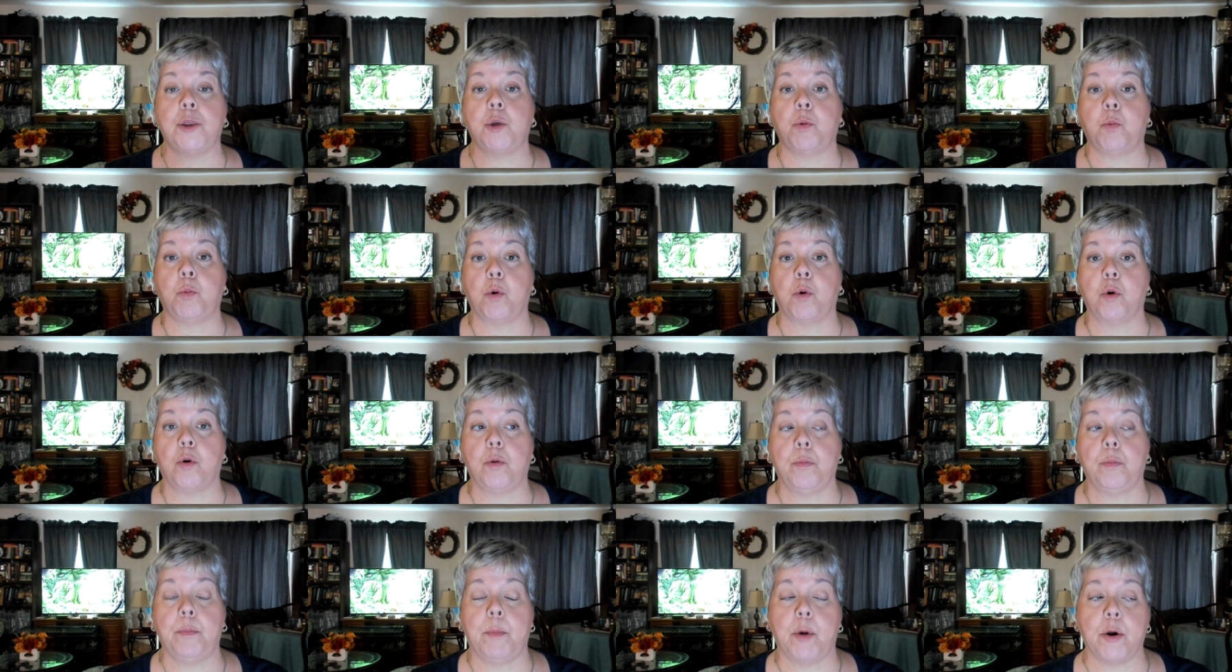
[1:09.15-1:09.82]
the
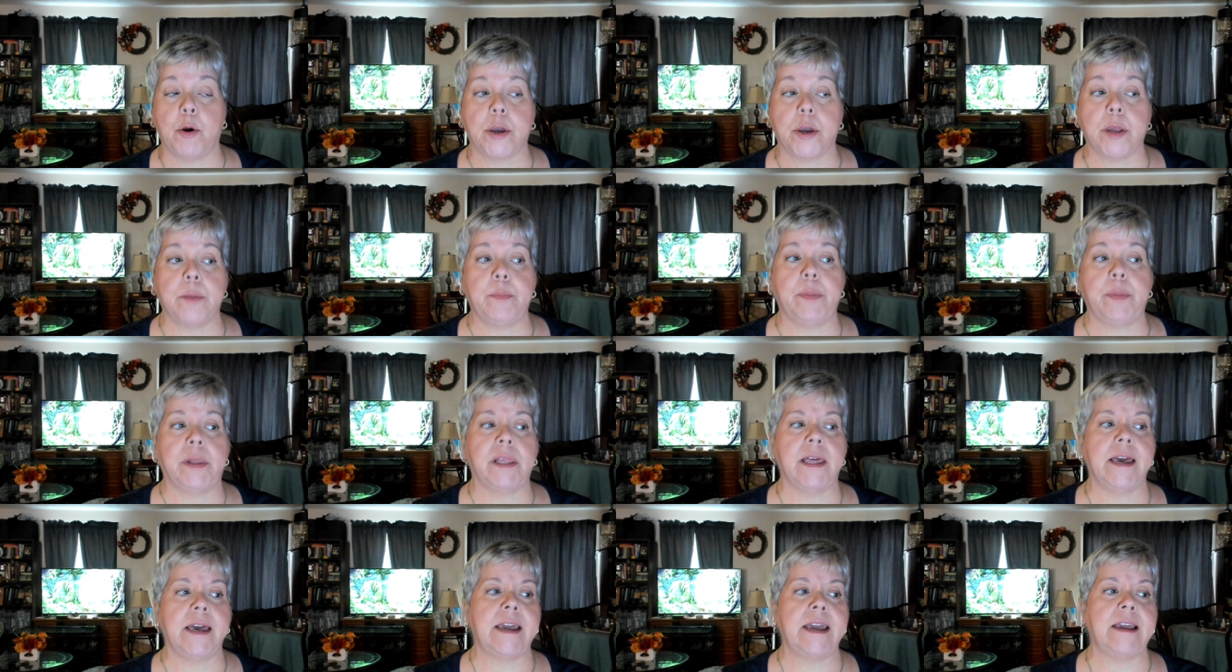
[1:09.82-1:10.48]
world
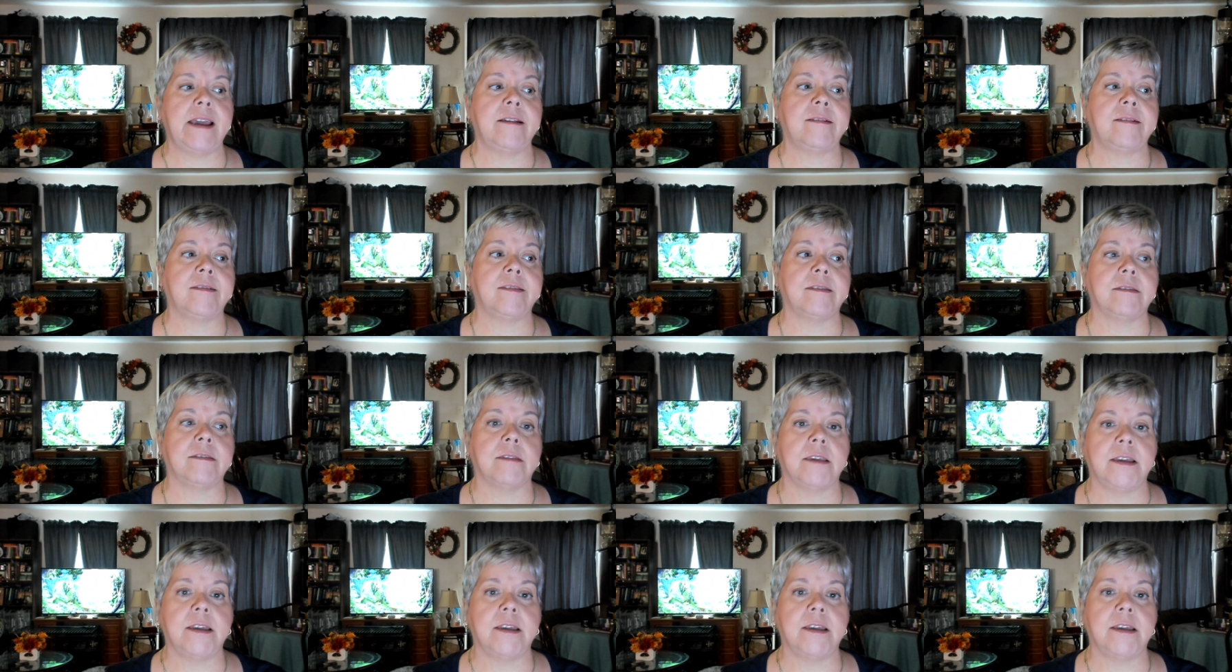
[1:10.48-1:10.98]
marketplace,